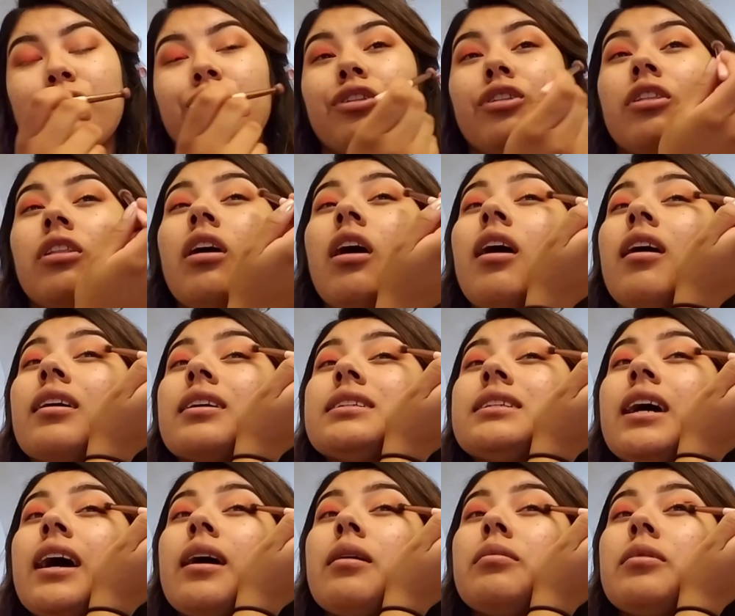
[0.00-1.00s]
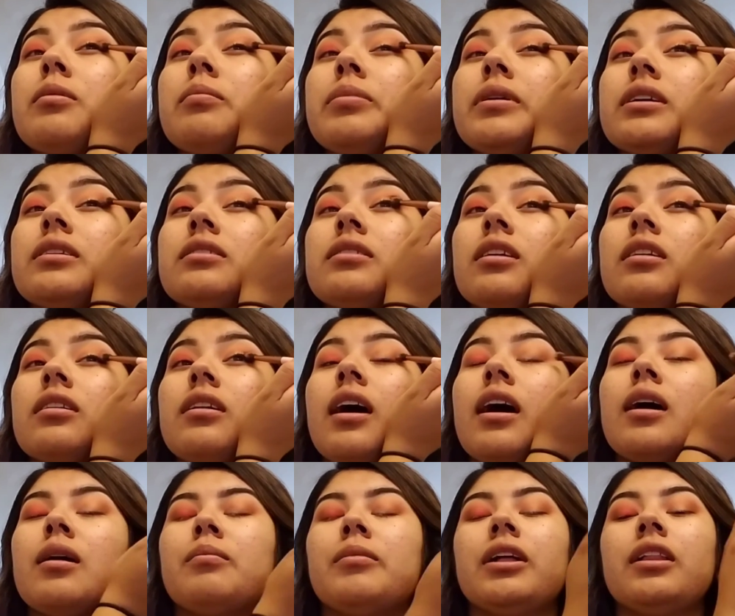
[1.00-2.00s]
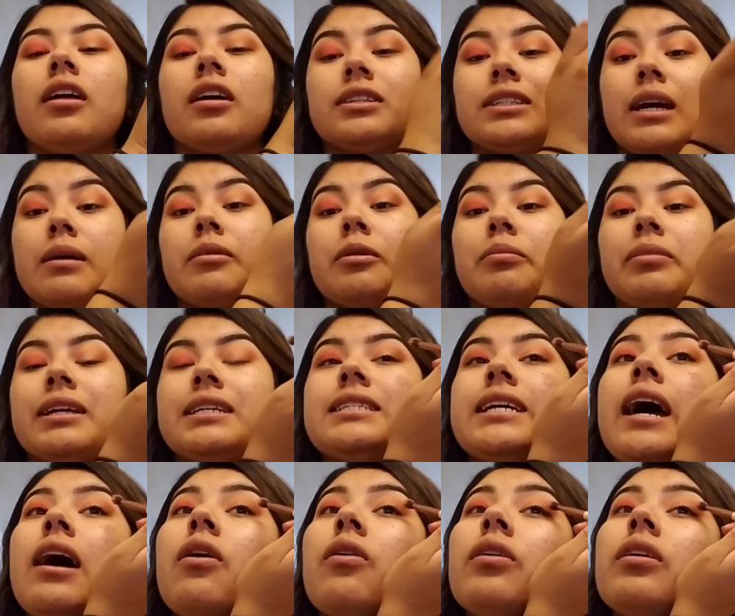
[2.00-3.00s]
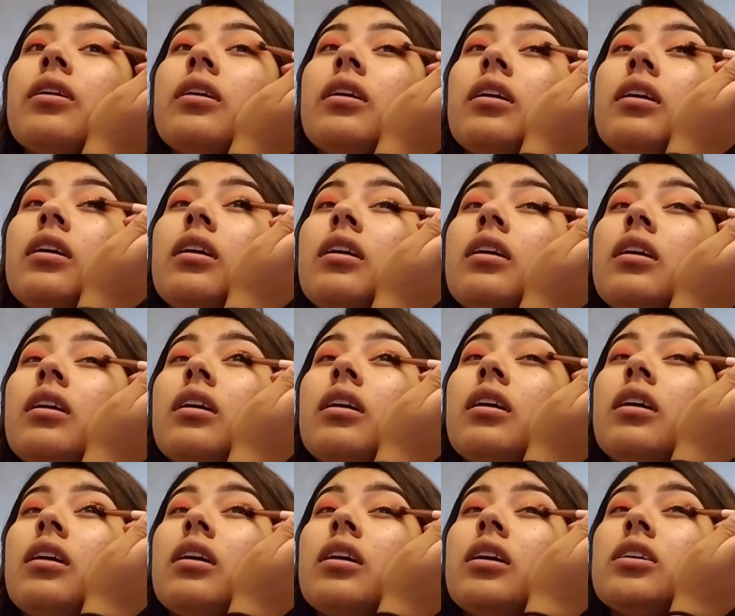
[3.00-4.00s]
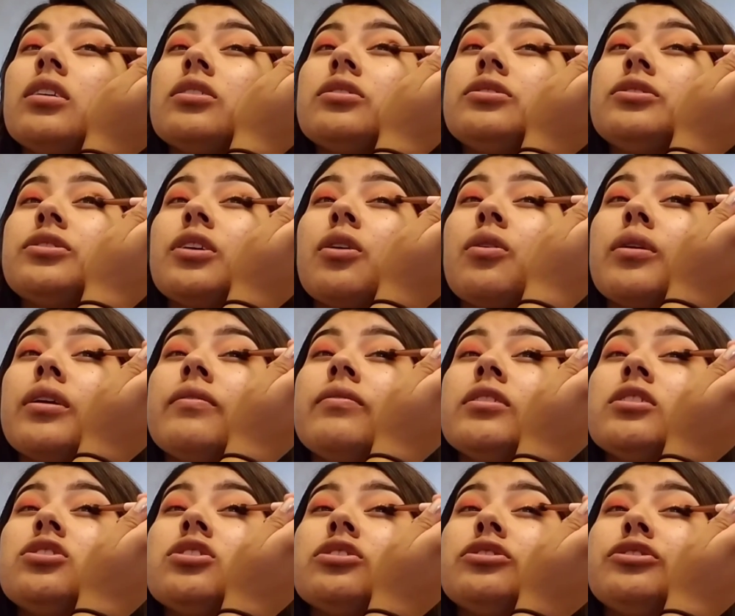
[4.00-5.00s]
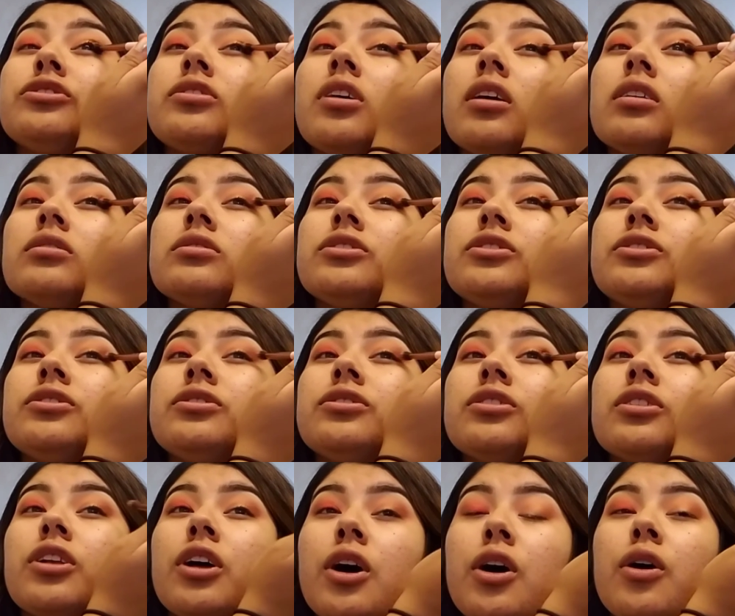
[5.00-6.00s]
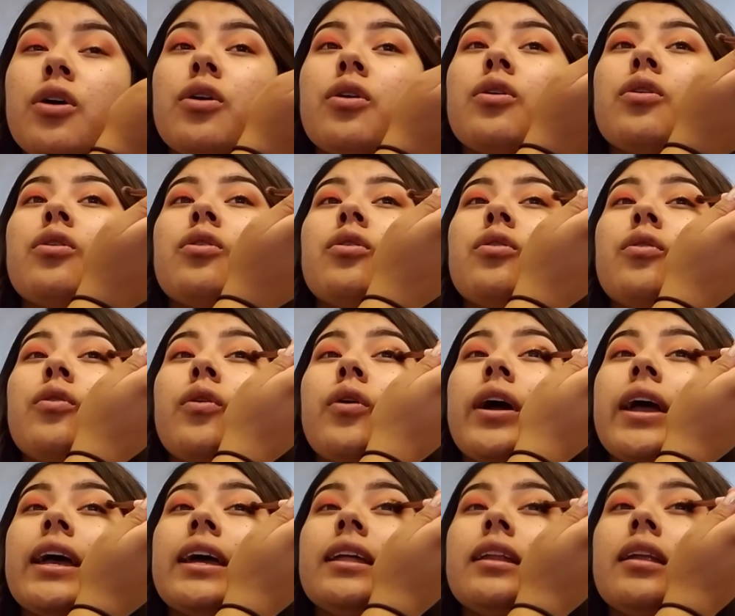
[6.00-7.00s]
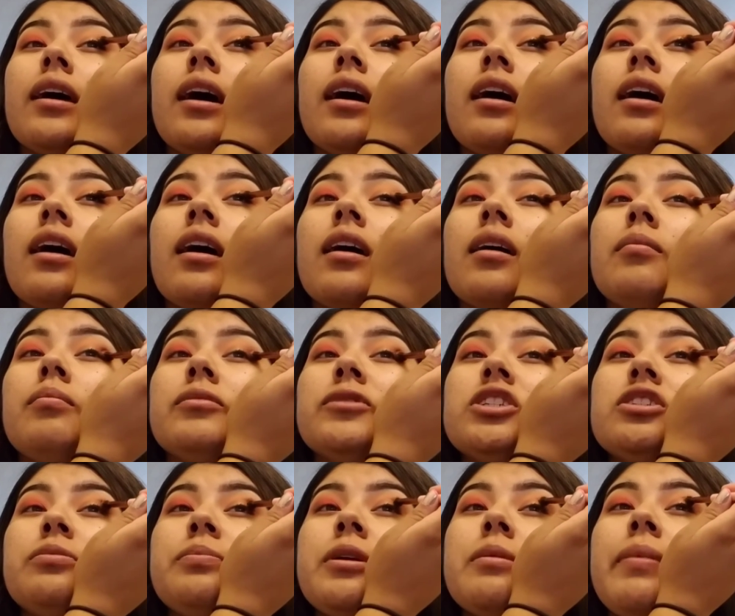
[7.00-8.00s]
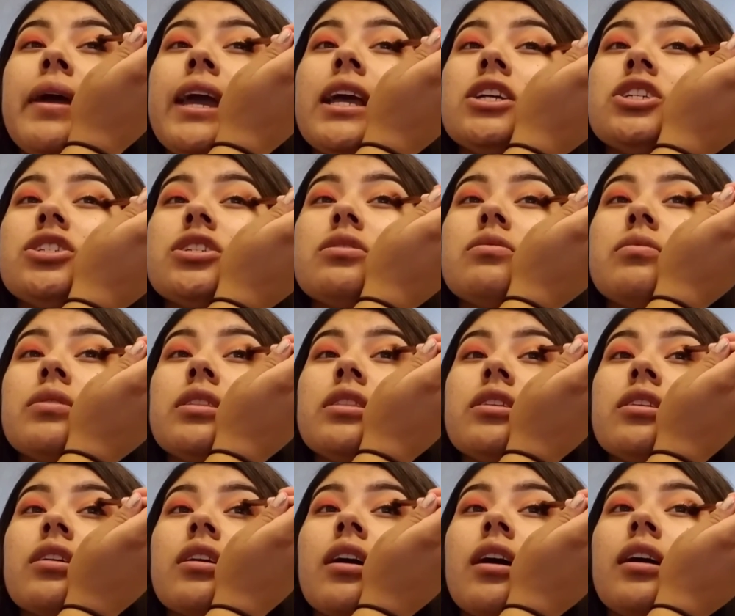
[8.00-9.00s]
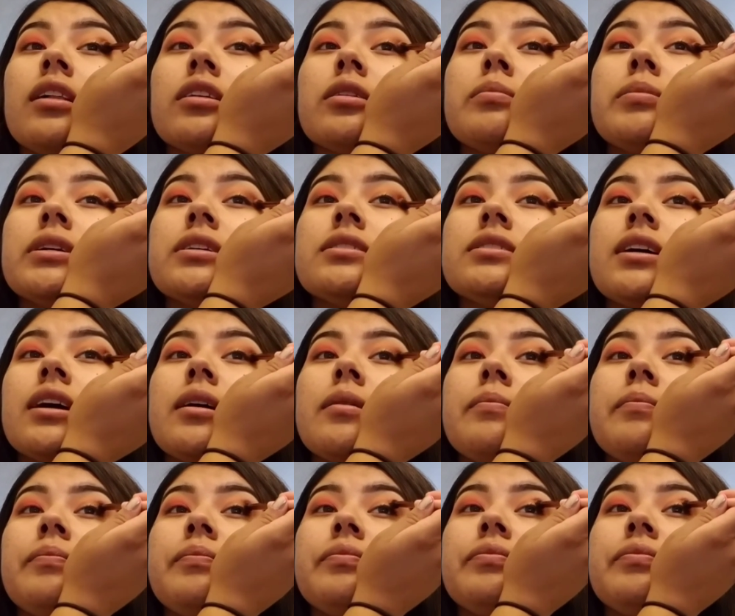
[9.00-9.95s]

a long time to build, a long time to blend out. So if you just start slow and just be patient with your color buildup,